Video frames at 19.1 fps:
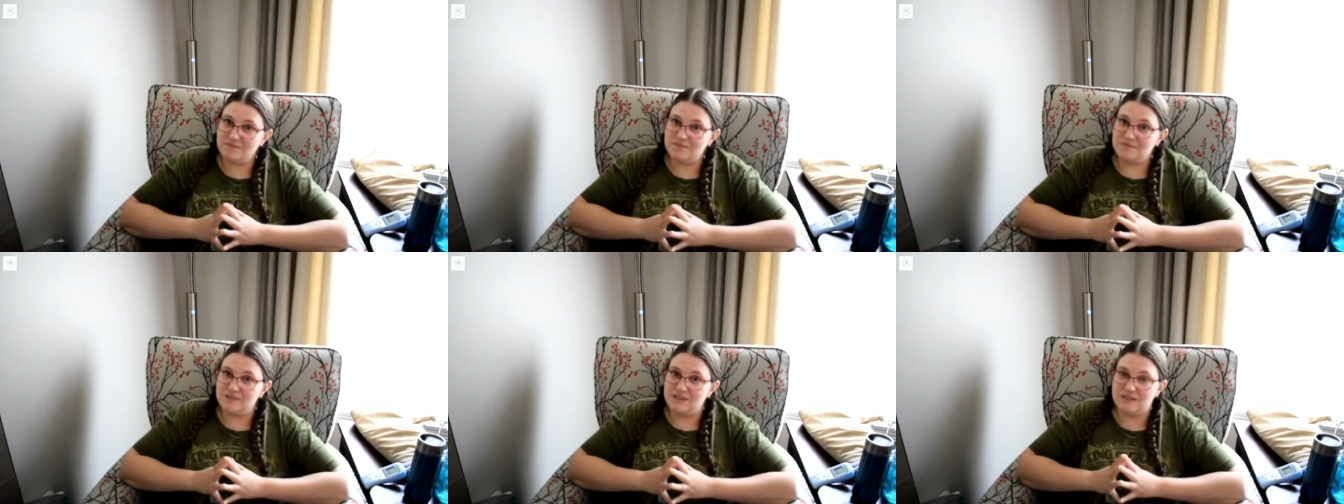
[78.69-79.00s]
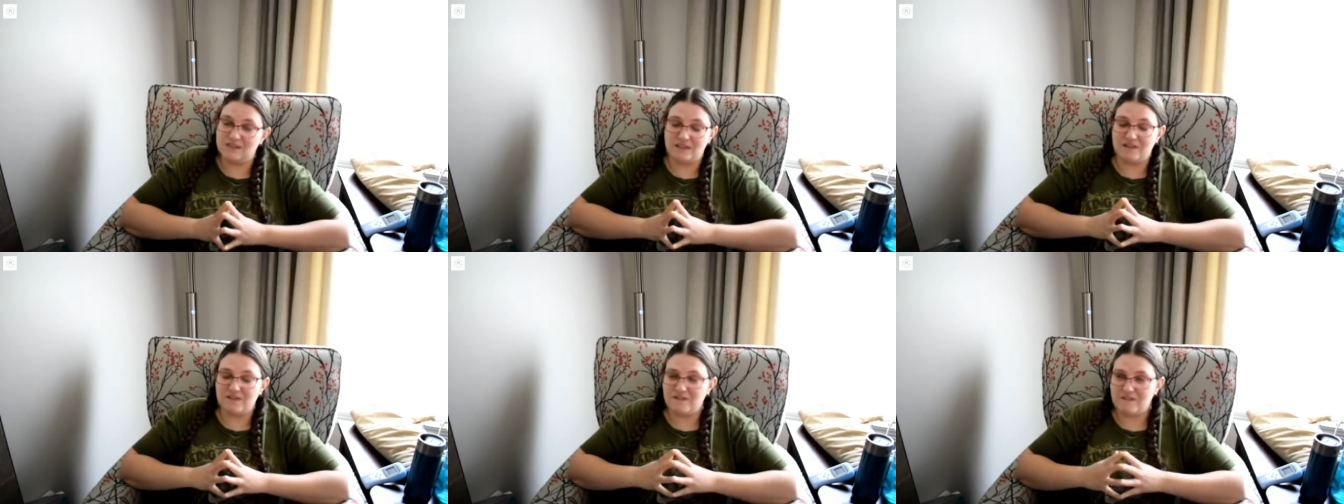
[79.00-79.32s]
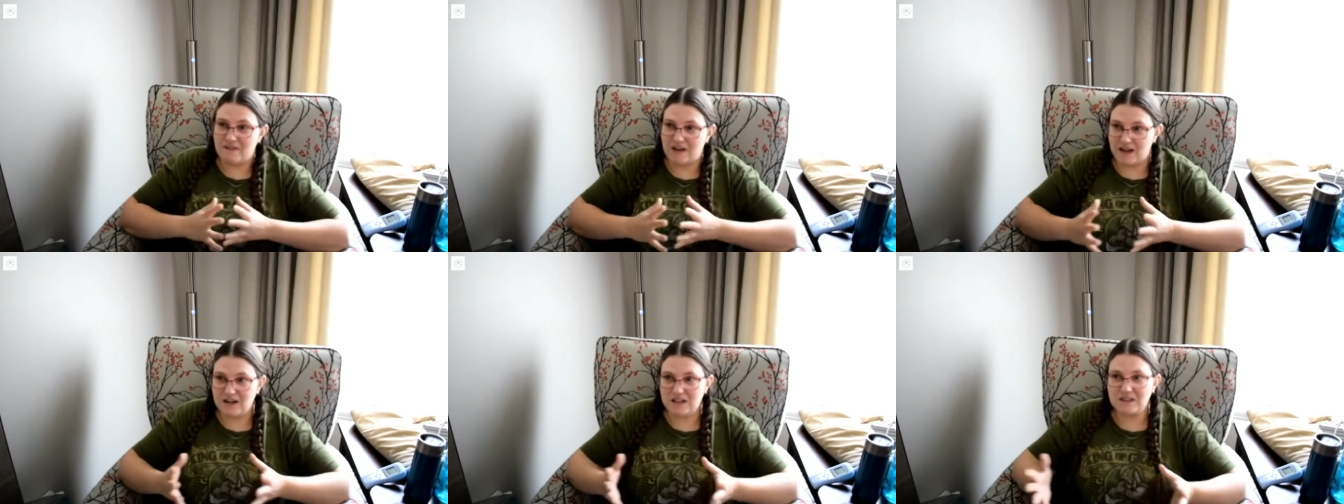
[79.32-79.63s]
because they
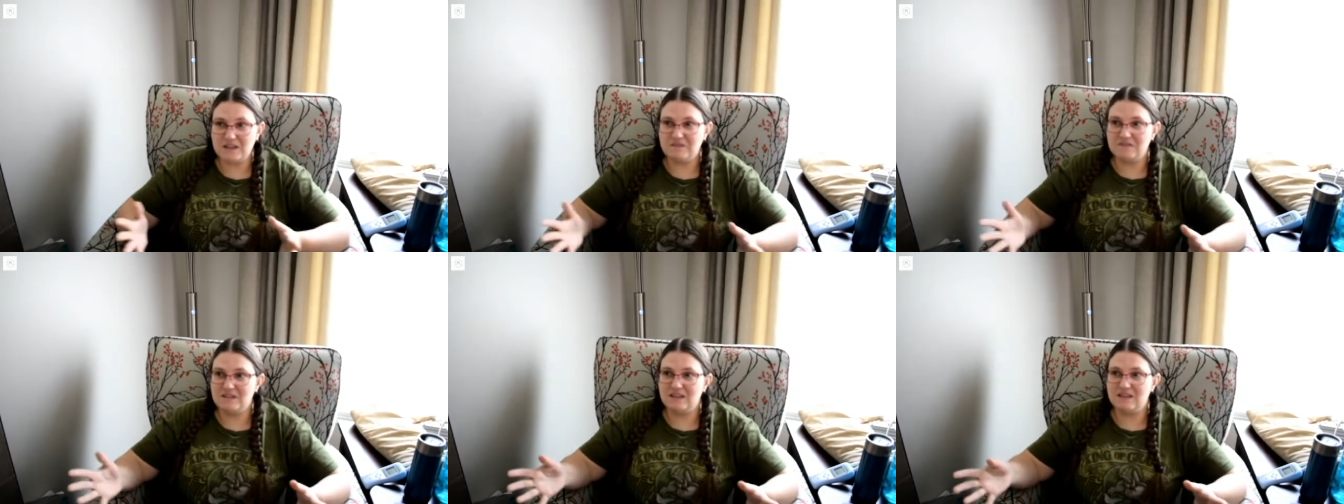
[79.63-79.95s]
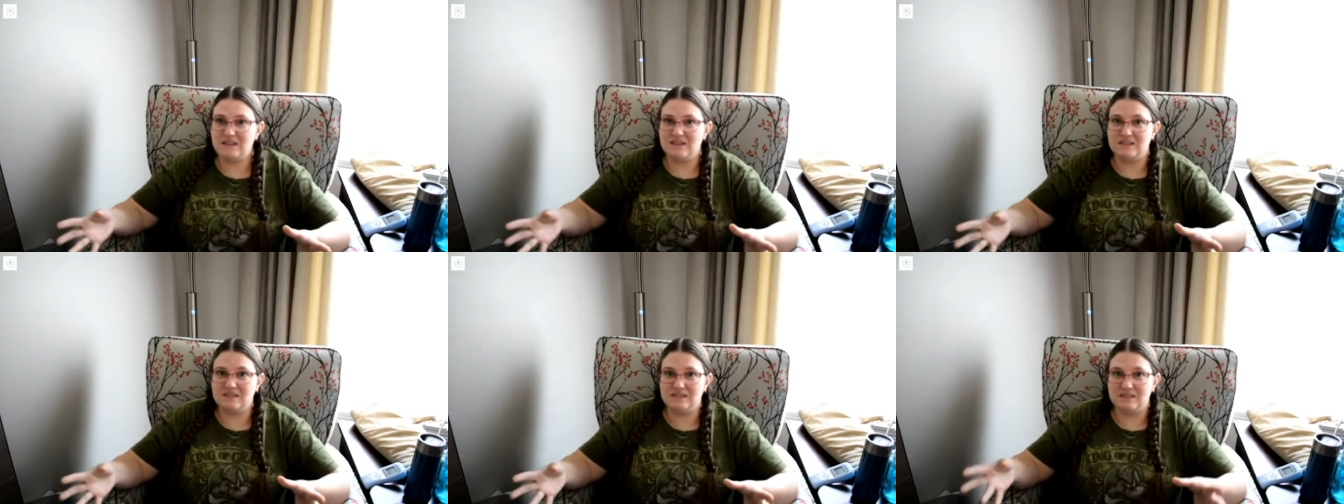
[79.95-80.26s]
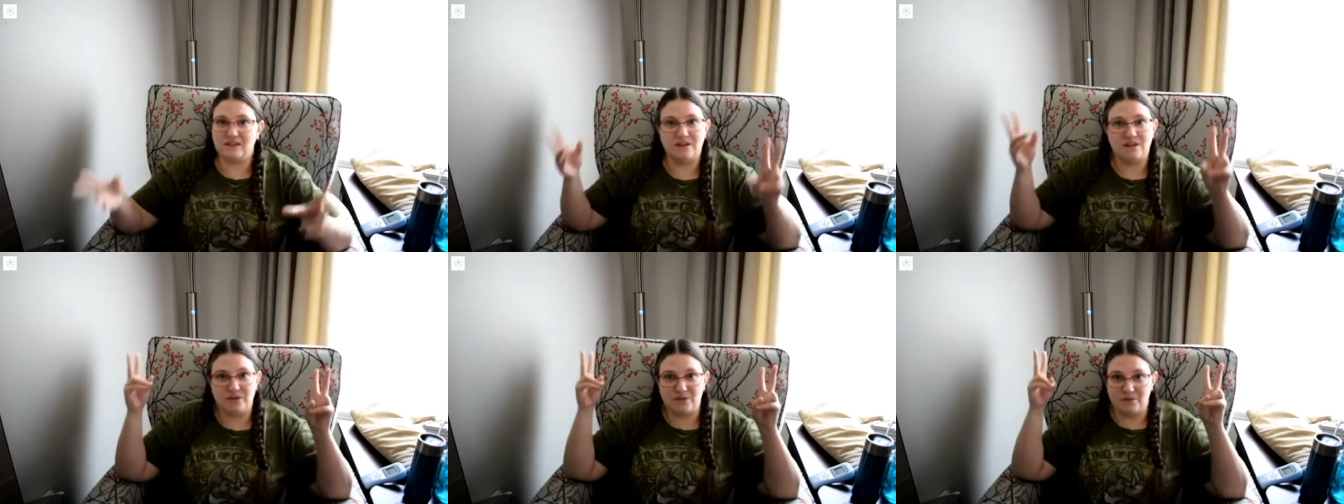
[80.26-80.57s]
finally released
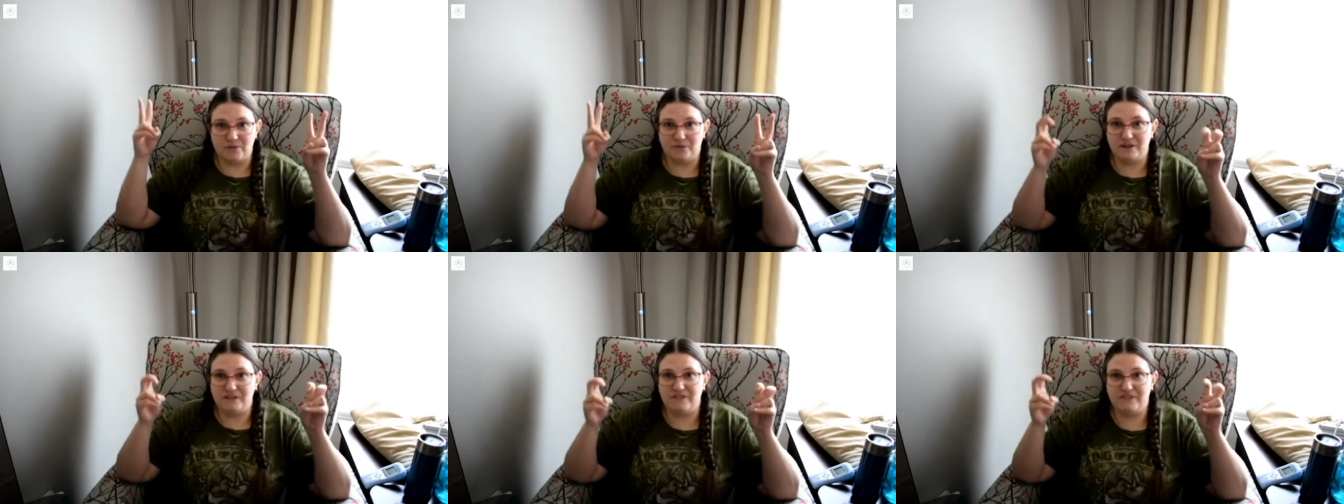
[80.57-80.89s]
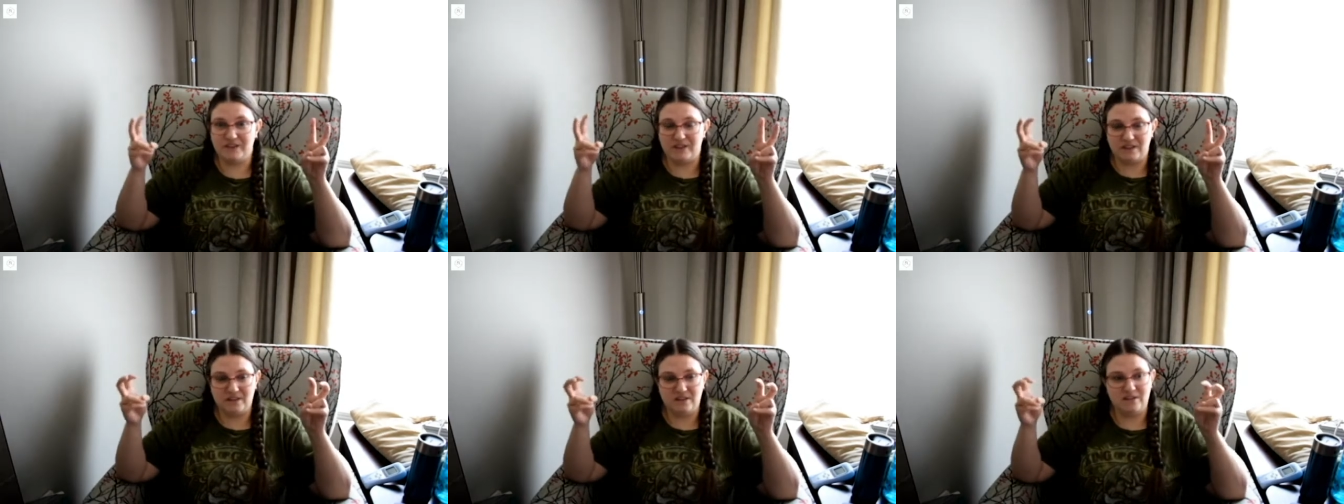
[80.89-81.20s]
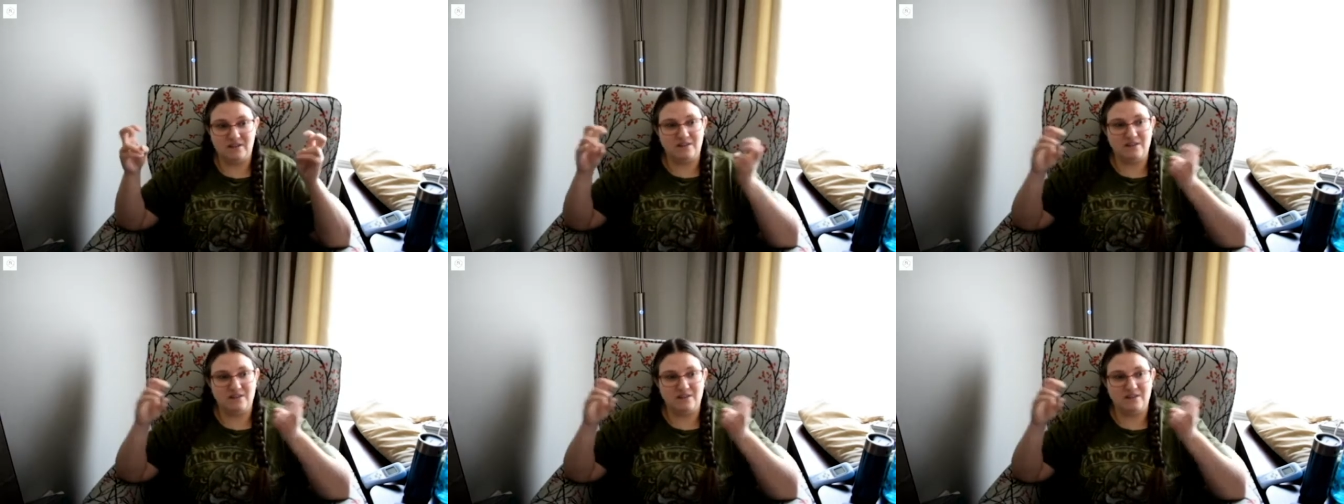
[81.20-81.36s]
a refill